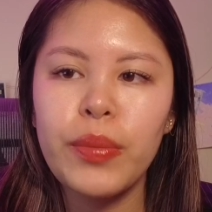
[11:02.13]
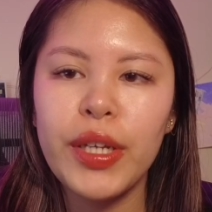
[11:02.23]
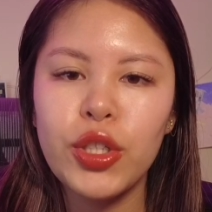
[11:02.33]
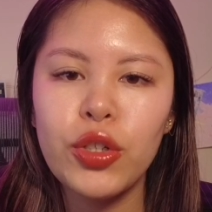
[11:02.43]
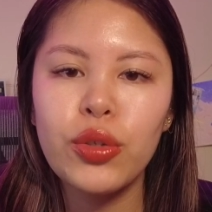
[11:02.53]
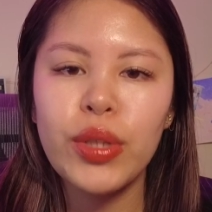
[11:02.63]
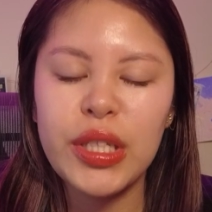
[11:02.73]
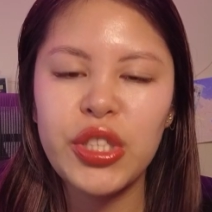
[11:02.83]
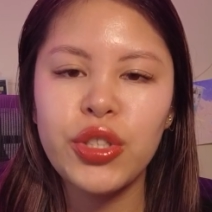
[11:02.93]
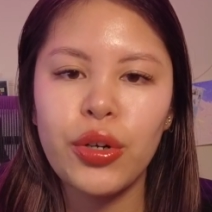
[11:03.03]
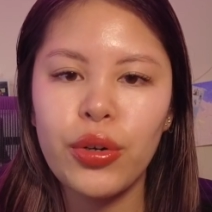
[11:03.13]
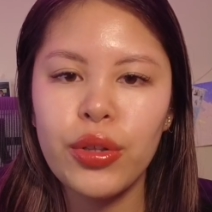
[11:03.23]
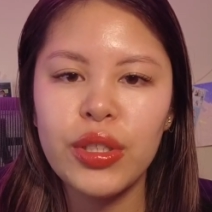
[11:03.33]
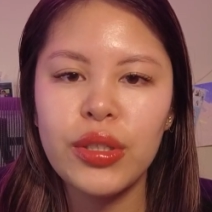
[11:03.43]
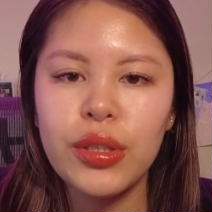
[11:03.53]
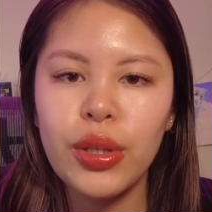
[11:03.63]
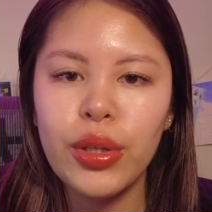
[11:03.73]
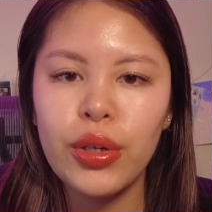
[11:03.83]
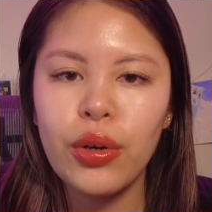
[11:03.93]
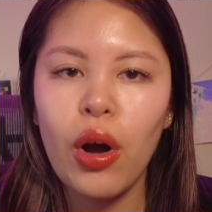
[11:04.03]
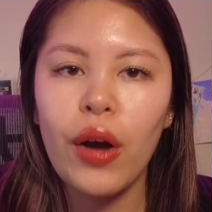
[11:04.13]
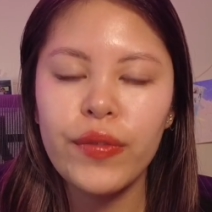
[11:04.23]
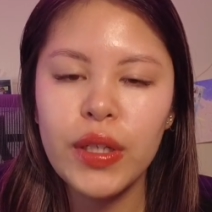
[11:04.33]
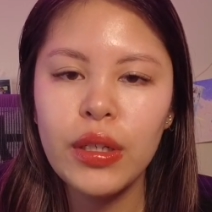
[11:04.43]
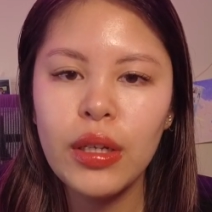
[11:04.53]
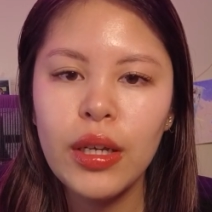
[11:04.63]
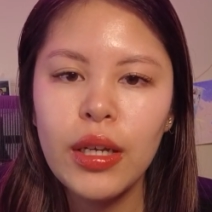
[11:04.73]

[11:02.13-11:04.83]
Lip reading: make sure you like stir the litter often